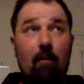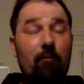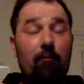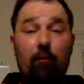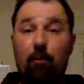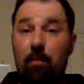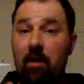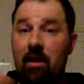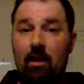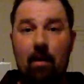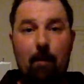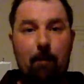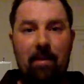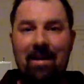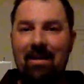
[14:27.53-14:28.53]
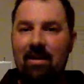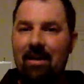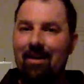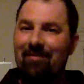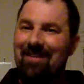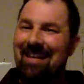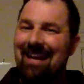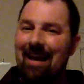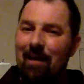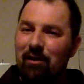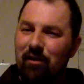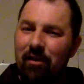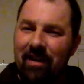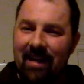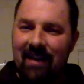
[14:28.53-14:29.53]
For me, big gift. It
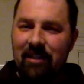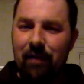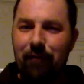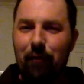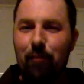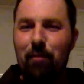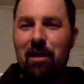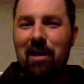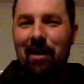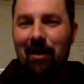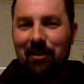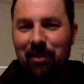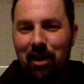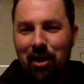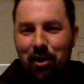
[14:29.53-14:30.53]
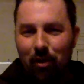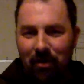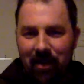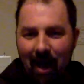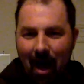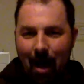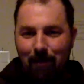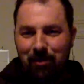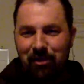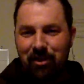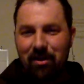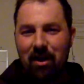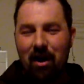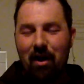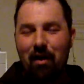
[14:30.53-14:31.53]
was very easy for me because you had the
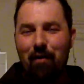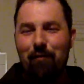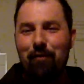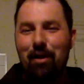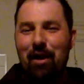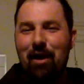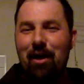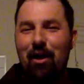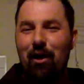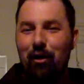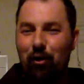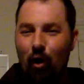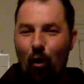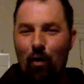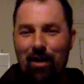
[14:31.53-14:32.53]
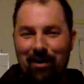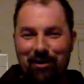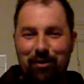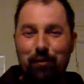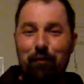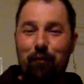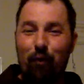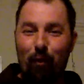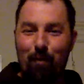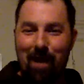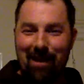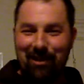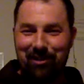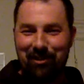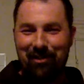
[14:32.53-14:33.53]
option of going to
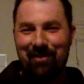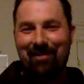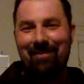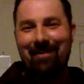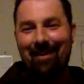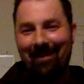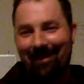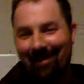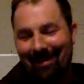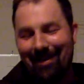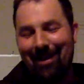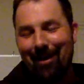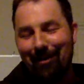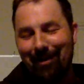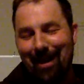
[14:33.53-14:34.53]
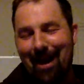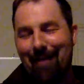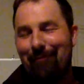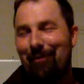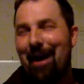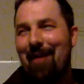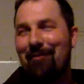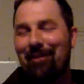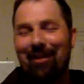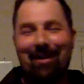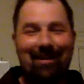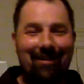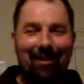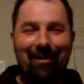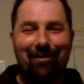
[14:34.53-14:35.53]
formation and getting yelled at for having
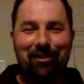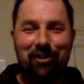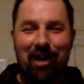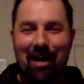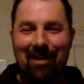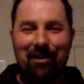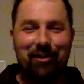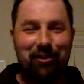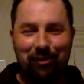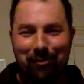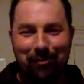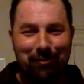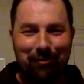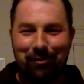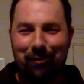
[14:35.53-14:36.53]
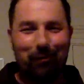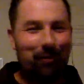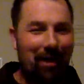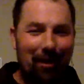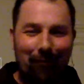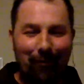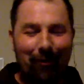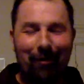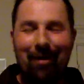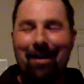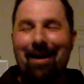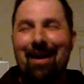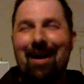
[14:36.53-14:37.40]
like unshiny shoes or whatever,